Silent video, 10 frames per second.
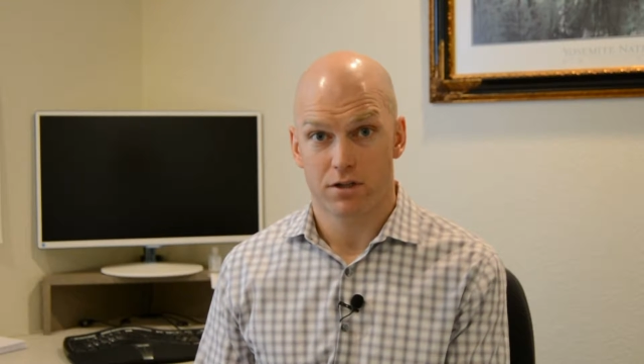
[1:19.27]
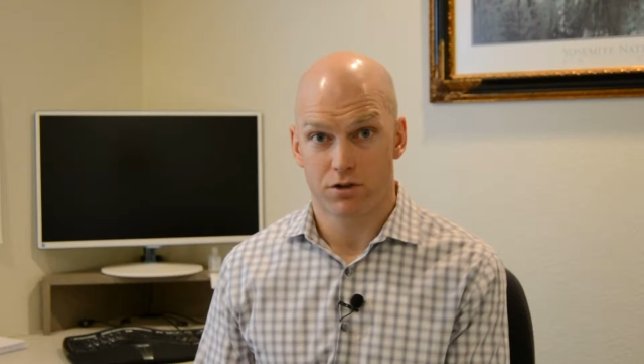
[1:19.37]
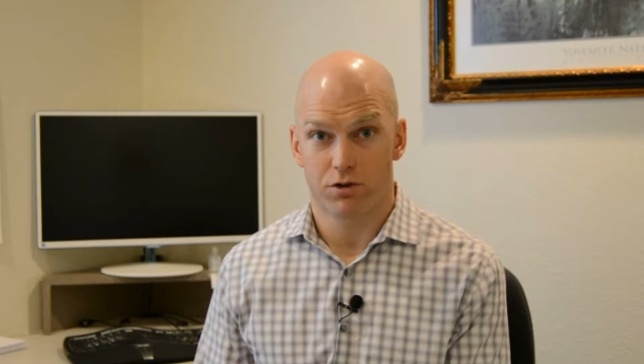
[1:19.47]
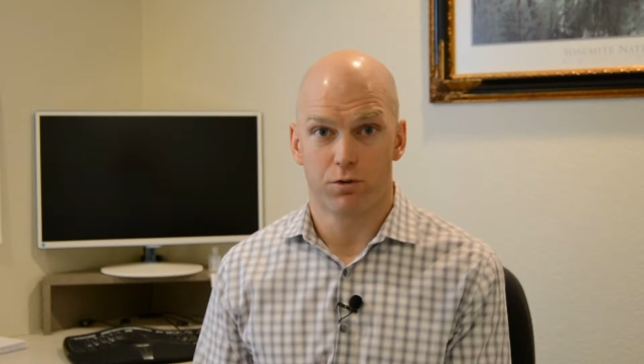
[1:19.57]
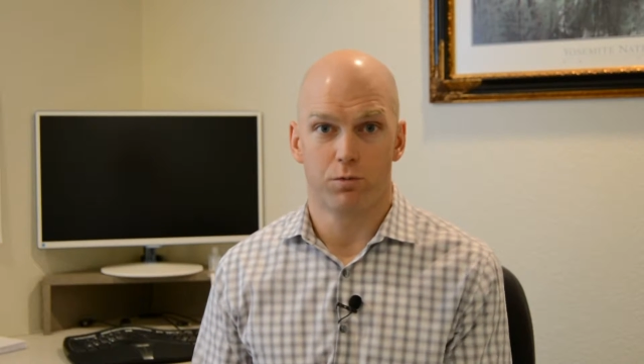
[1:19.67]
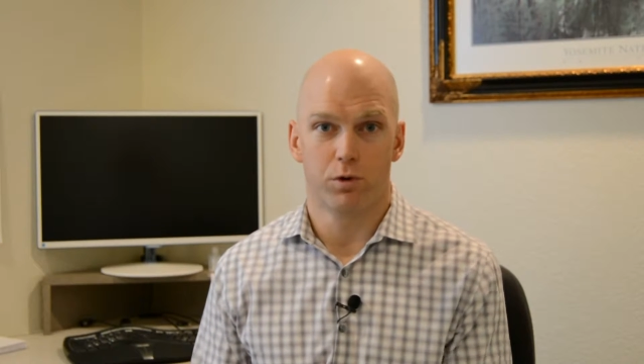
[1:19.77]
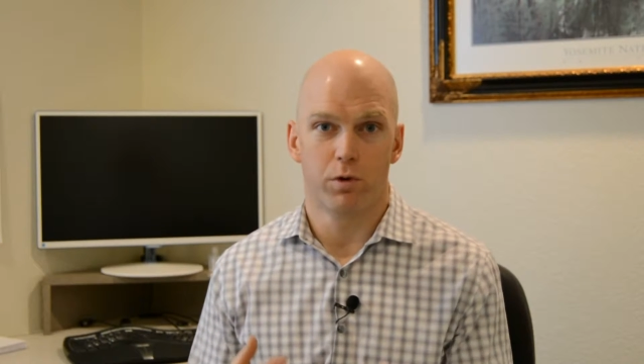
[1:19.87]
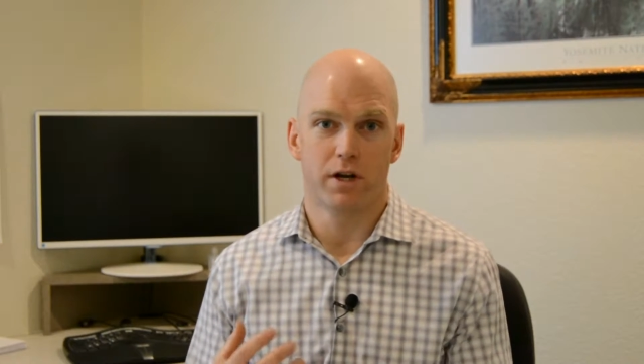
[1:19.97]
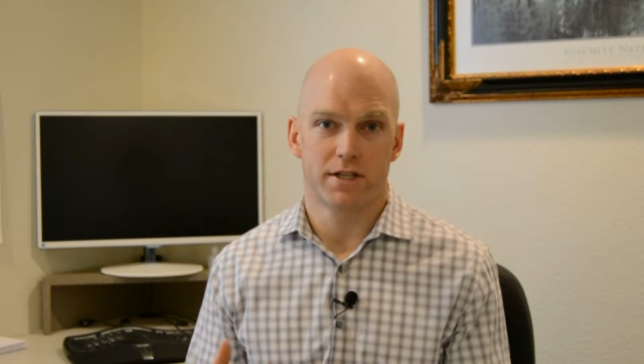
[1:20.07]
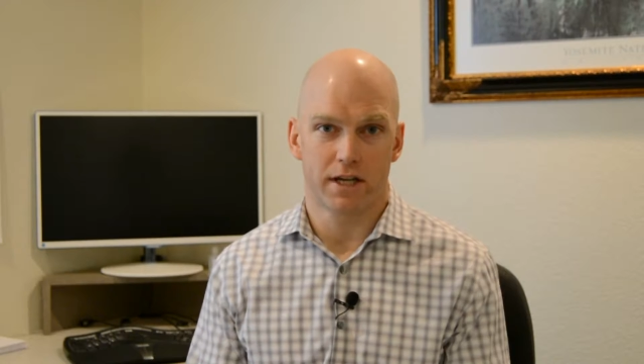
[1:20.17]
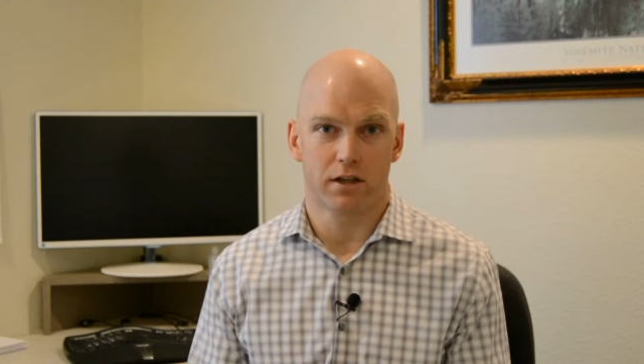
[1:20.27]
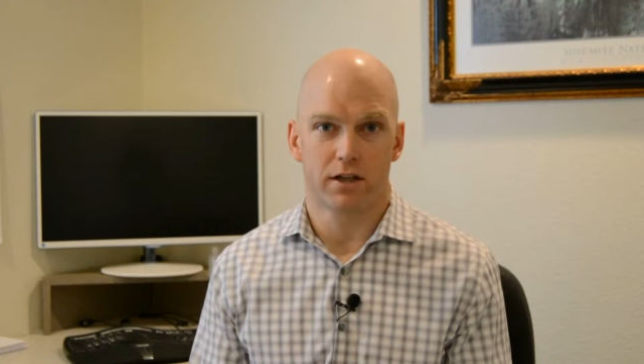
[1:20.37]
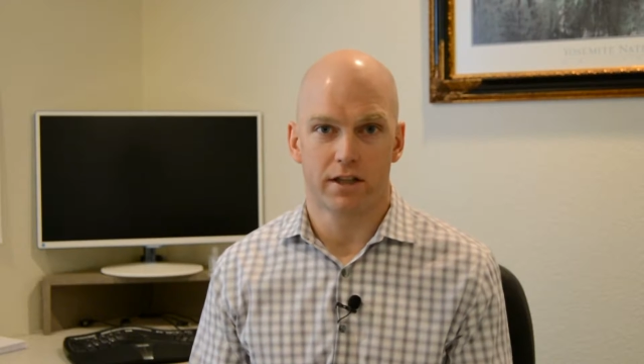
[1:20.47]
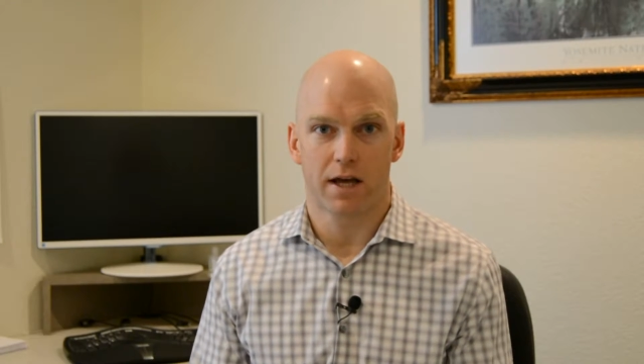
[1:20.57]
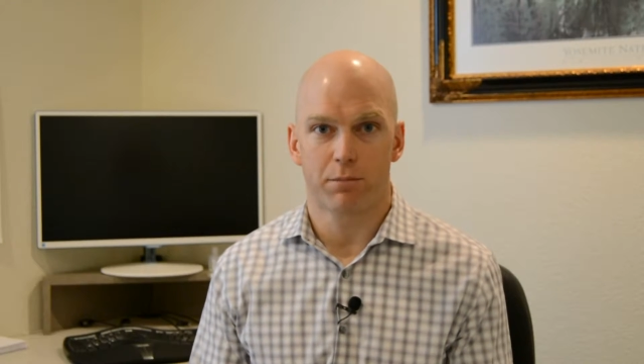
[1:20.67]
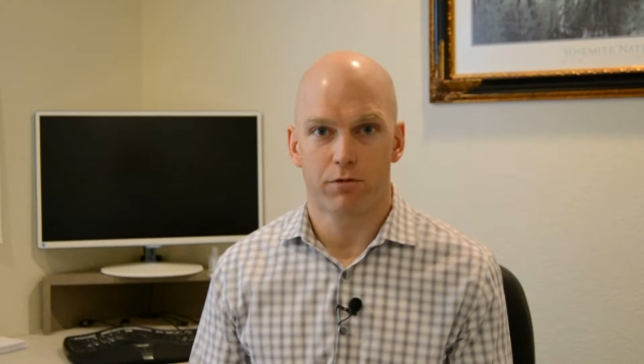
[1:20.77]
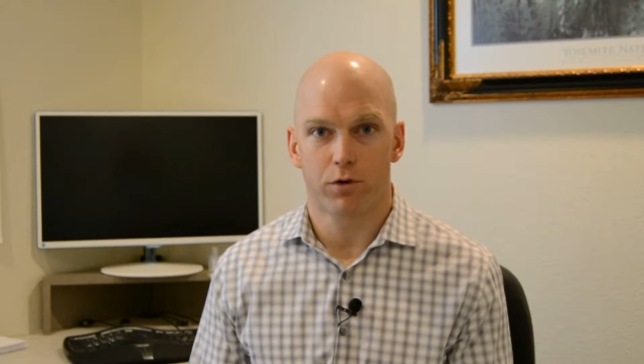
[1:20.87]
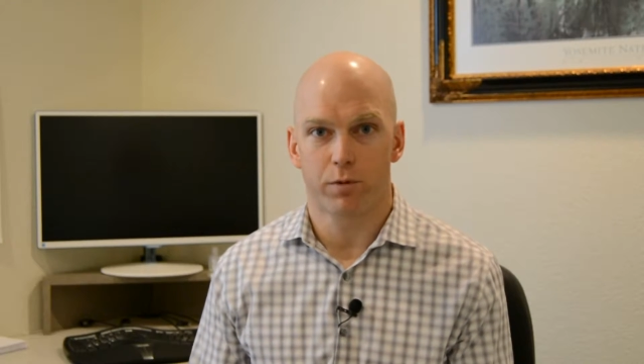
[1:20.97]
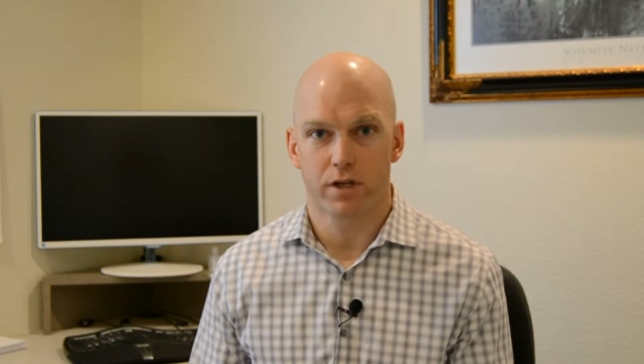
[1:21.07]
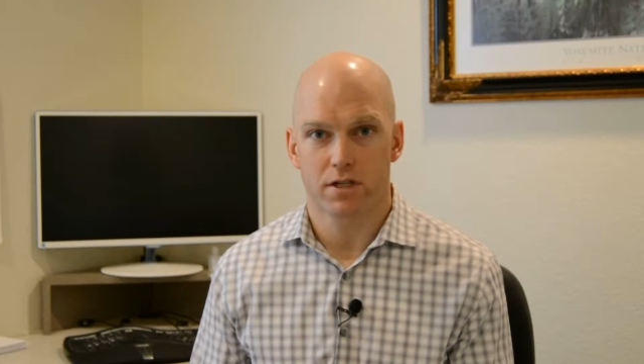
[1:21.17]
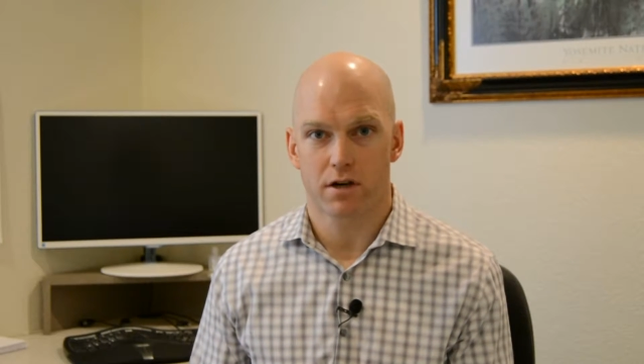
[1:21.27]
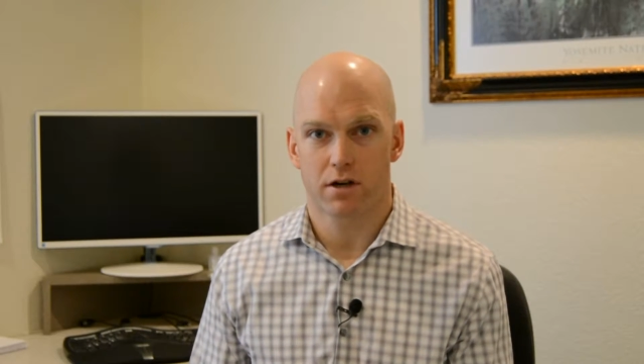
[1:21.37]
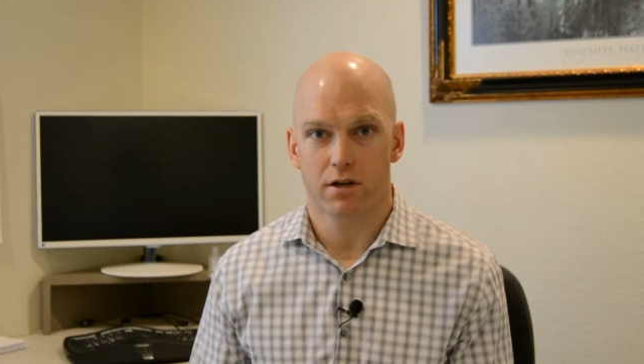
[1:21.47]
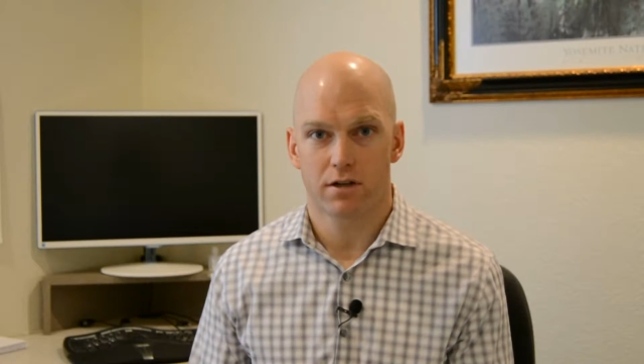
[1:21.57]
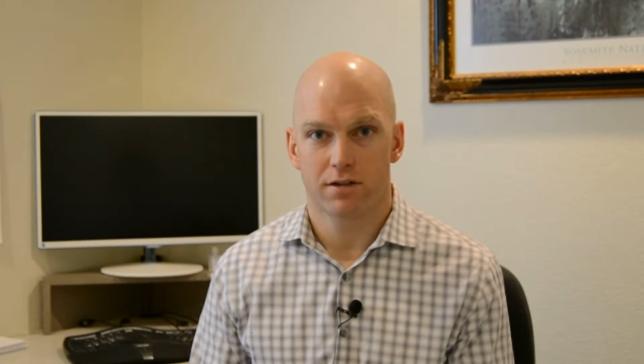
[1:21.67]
so we'll want to take a look at that before we get started.